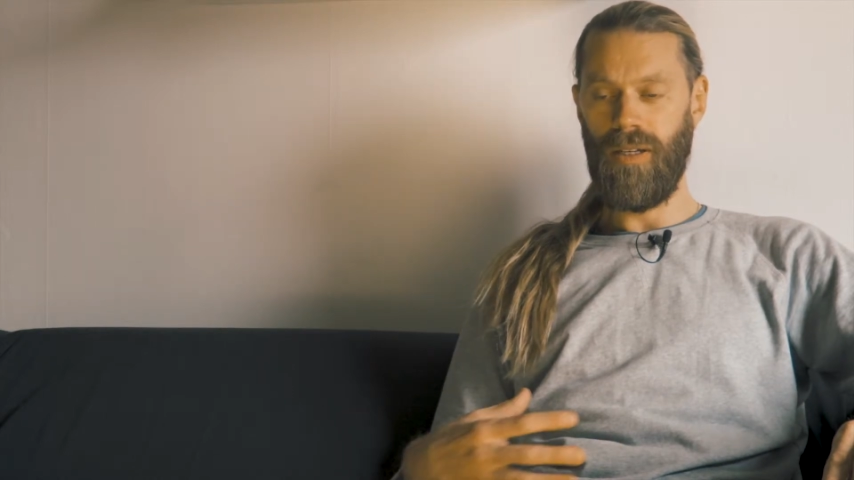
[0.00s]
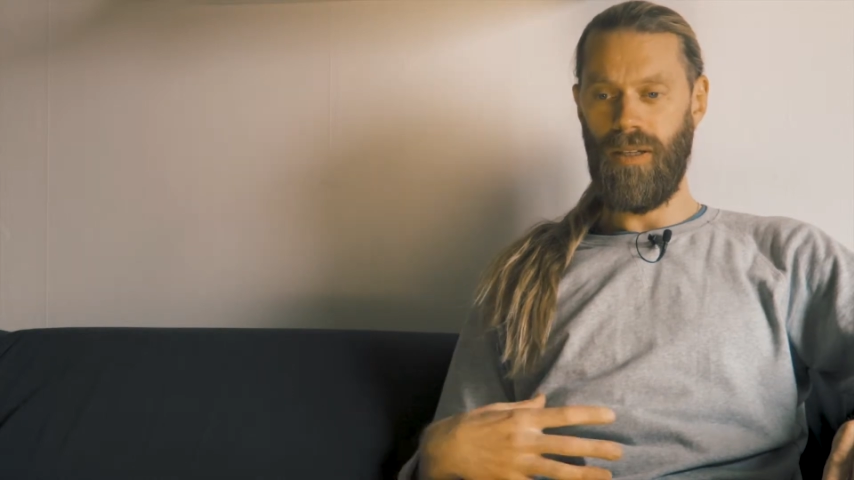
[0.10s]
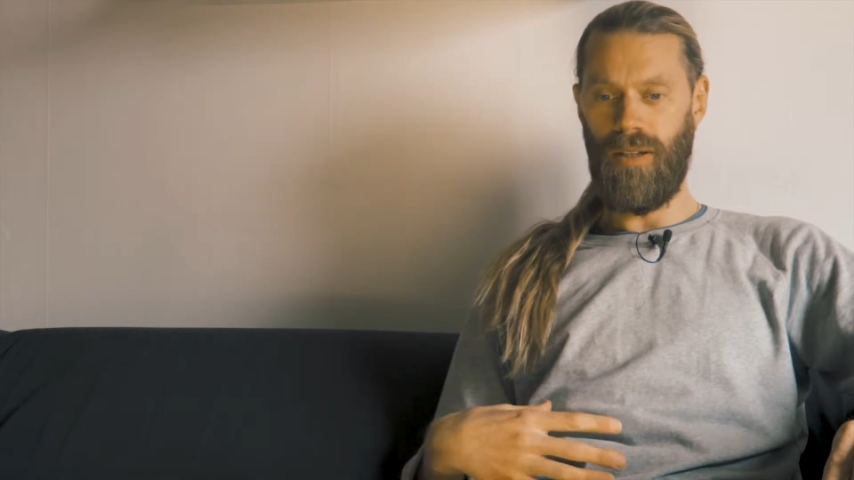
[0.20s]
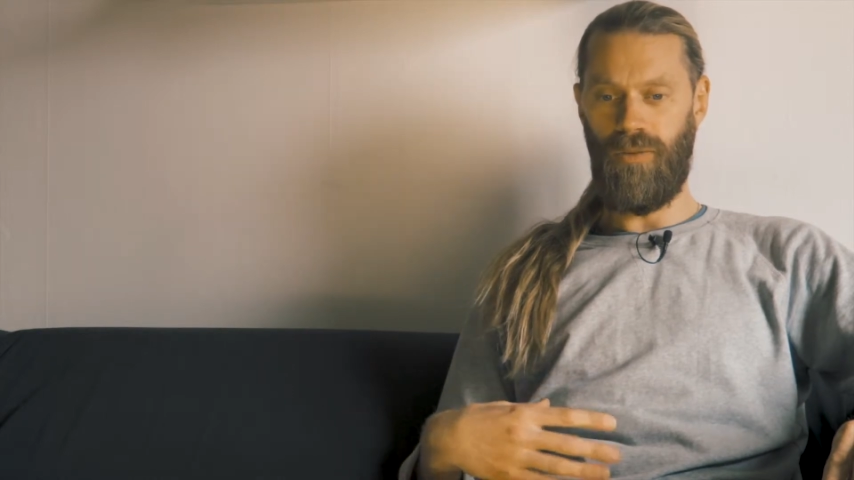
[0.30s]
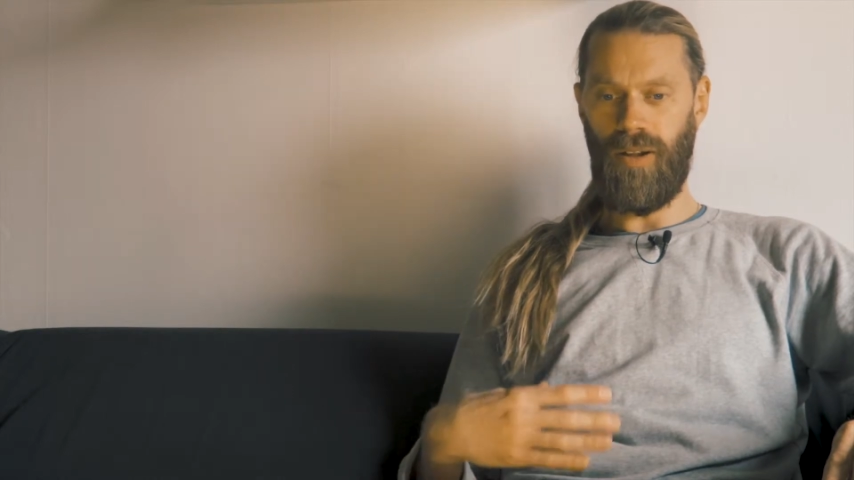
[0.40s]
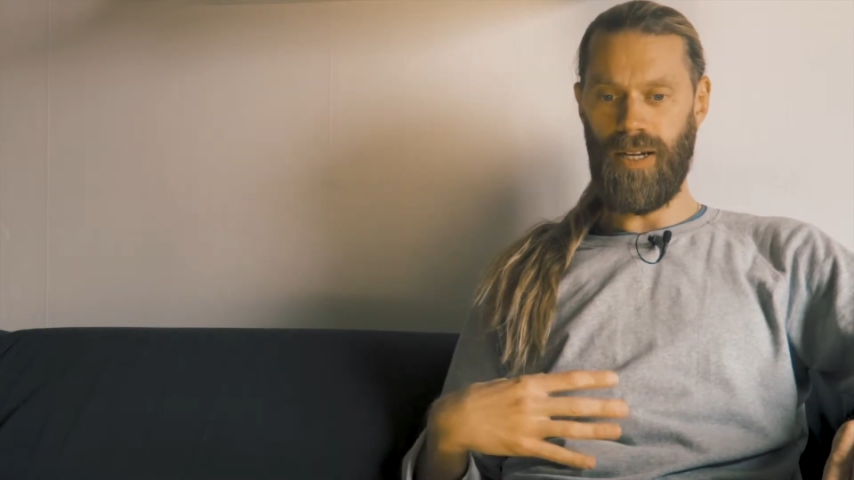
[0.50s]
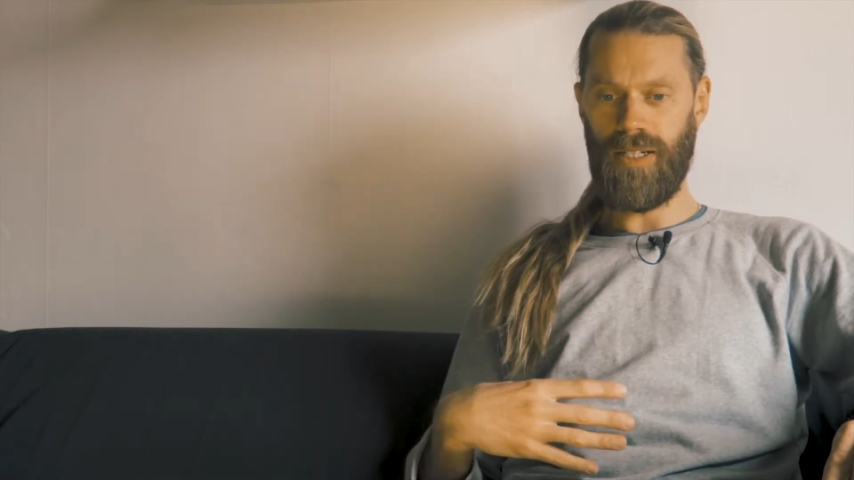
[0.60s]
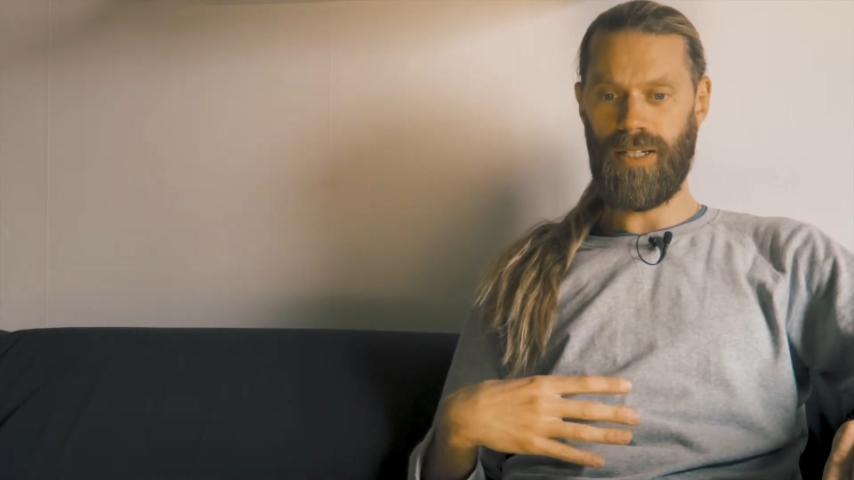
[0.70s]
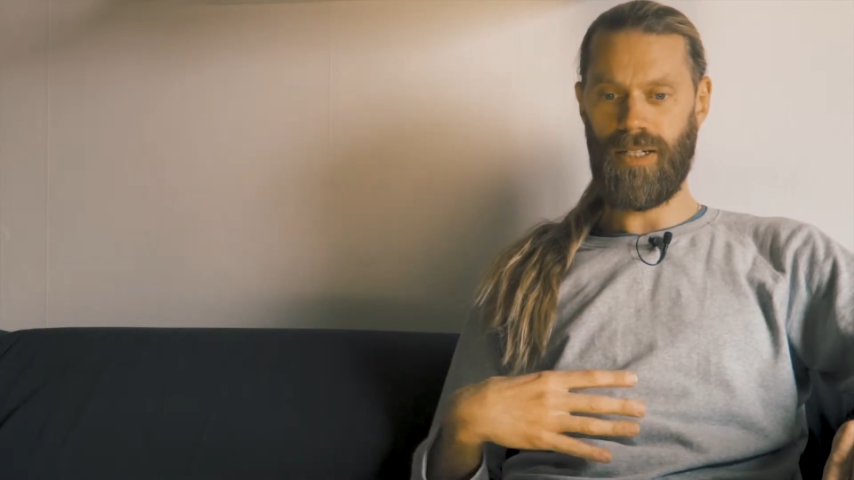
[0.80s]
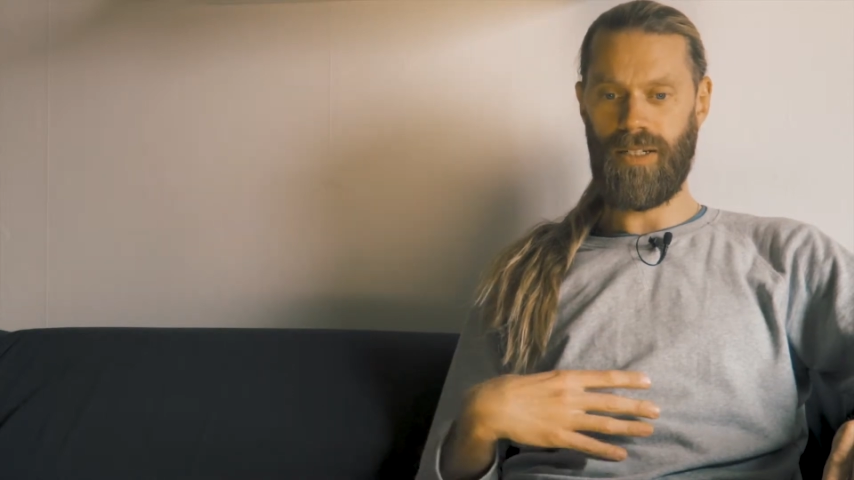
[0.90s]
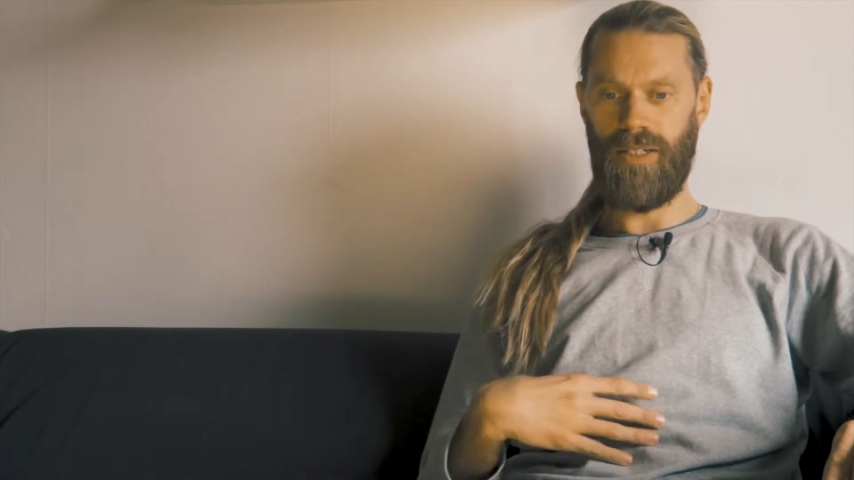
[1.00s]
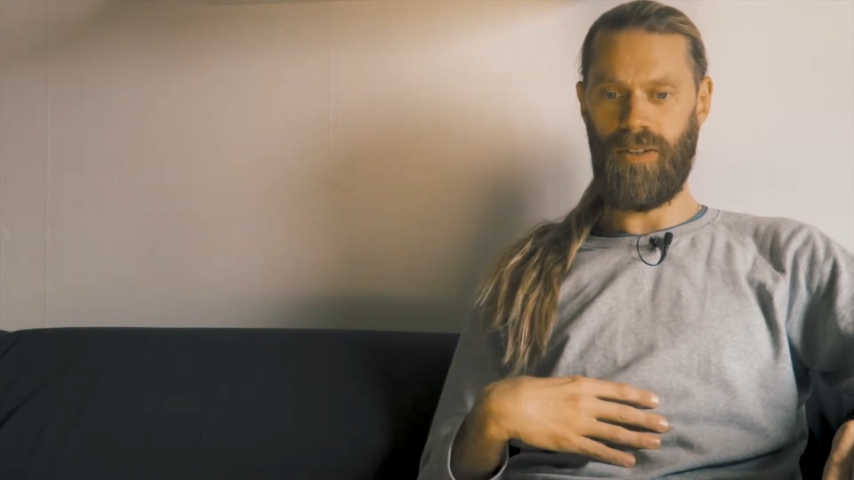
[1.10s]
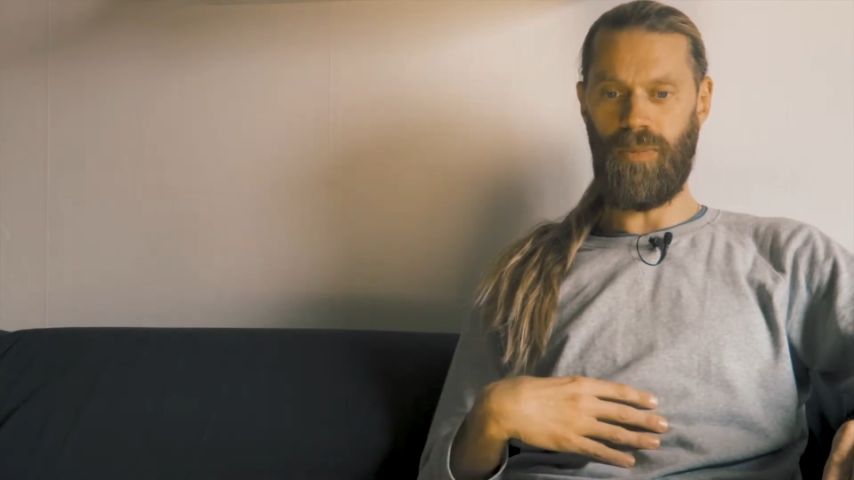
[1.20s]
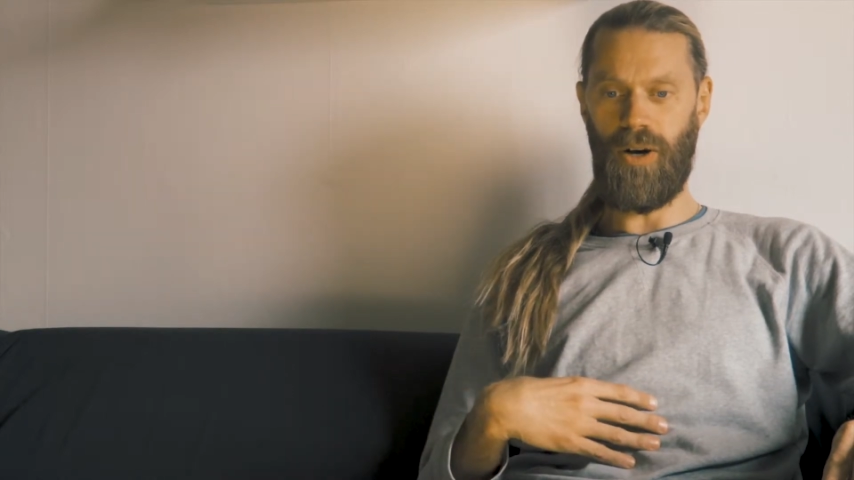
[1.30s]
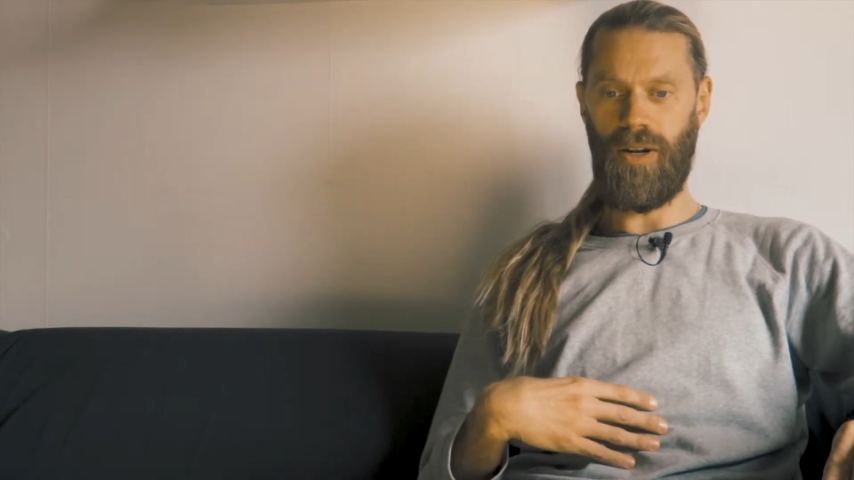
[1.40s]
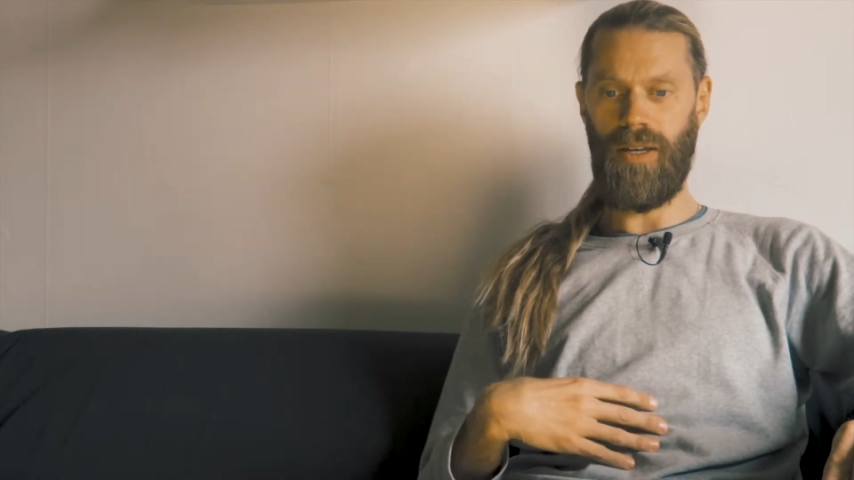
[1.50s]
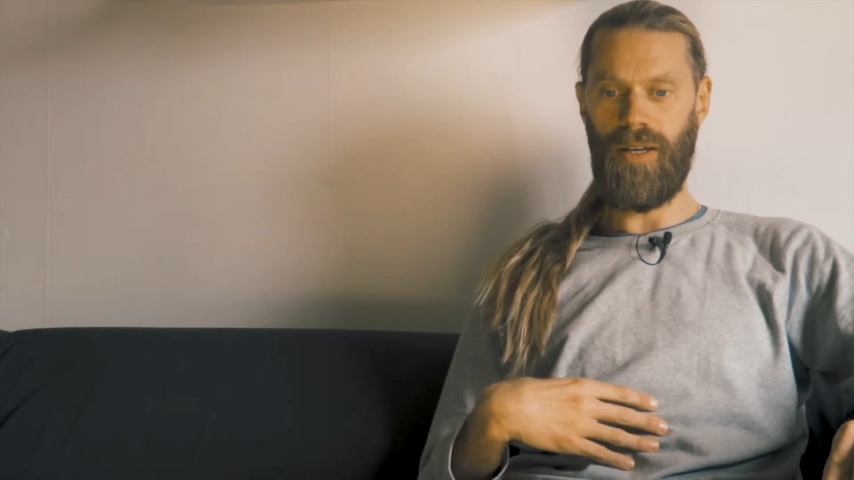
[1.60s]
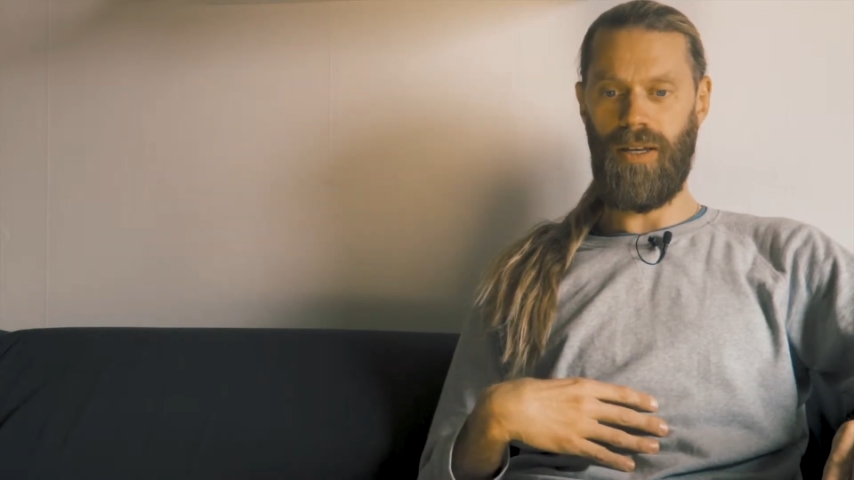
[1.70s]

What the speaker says: The flesh, this body,